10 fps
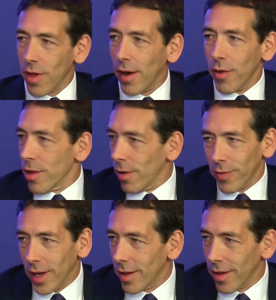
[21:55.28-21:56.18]
generation
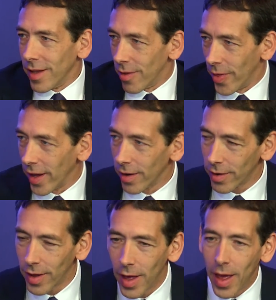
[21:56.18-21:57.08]
of data, it's there.
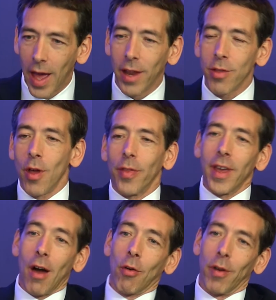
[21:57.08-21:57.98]
And it's not
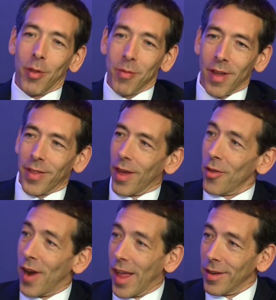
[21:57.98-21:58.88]
the algorithms at the
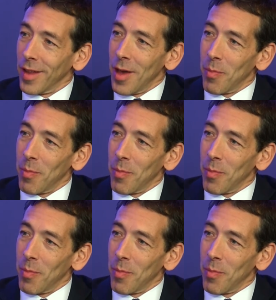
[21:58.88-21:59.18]
other end,